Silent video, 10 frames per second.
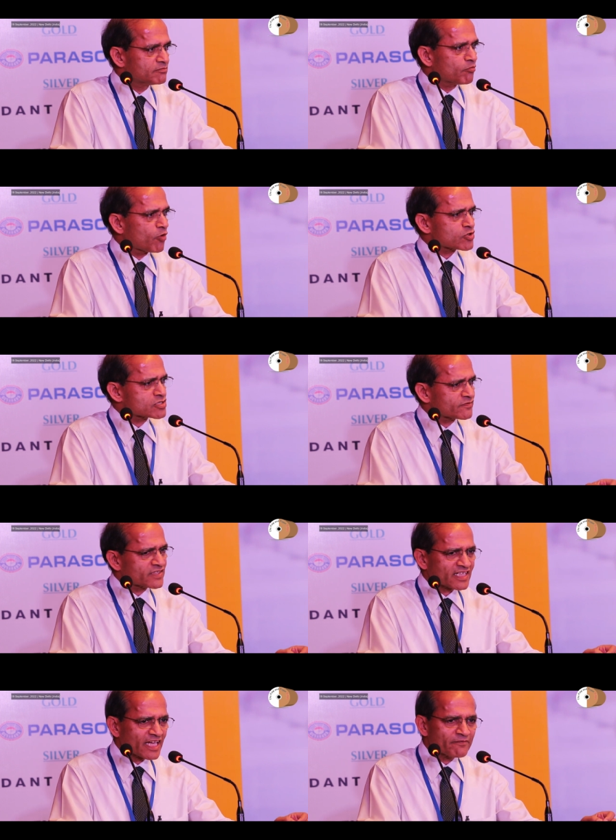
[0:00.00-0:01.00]
most of
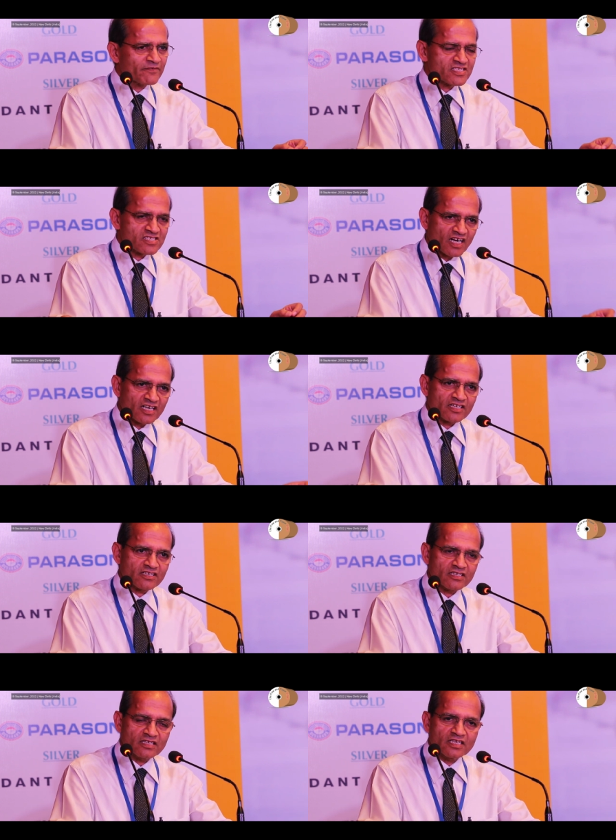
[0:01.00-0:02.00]
the time we
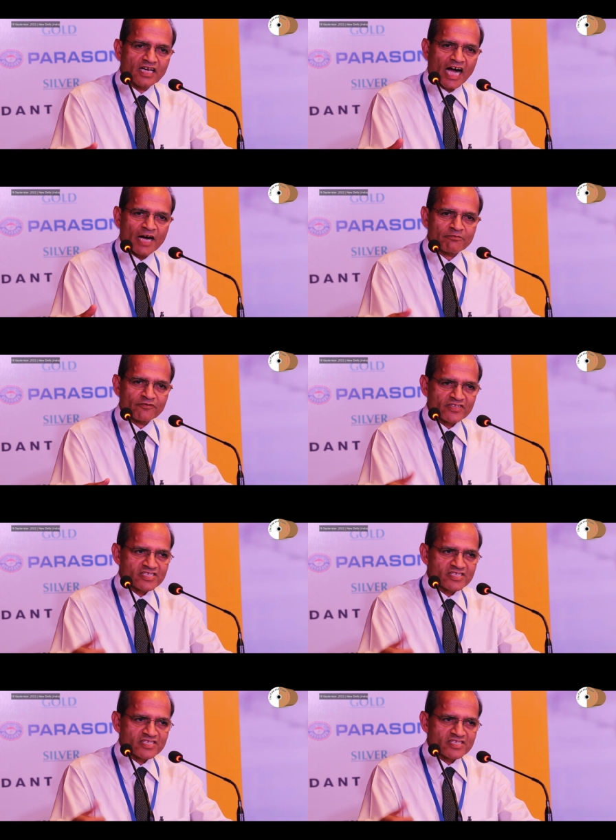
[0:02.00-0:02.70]
start arm